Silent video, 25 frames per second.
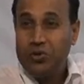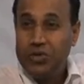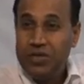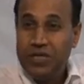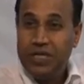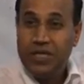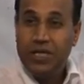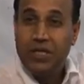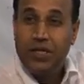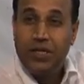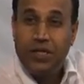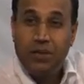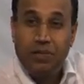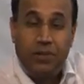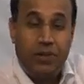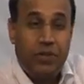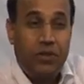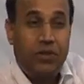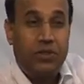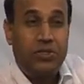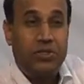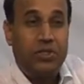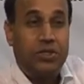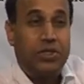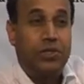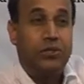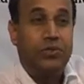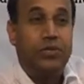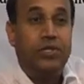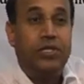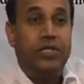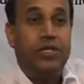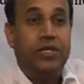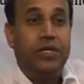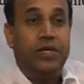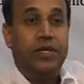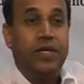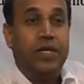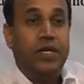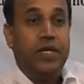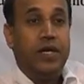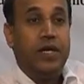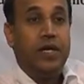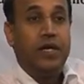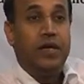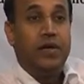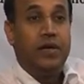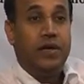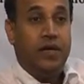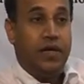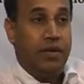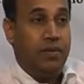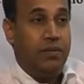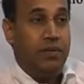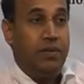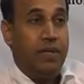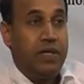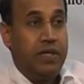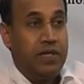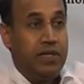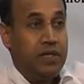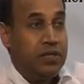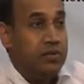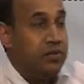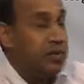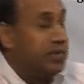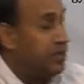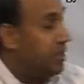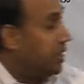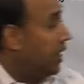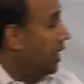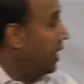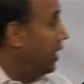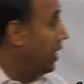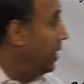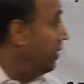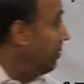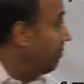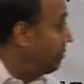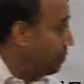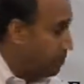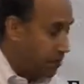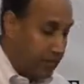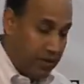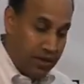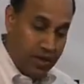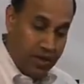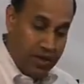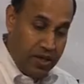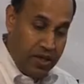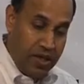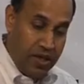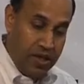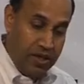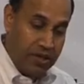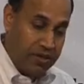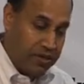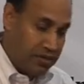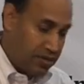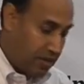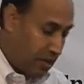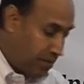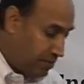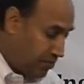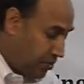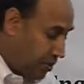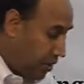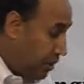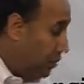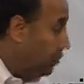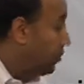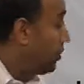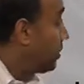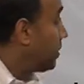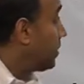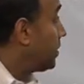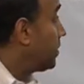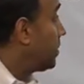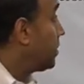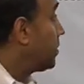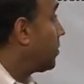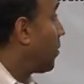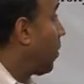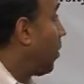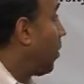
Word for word: we did little bit on security, but it is basically uh, something which is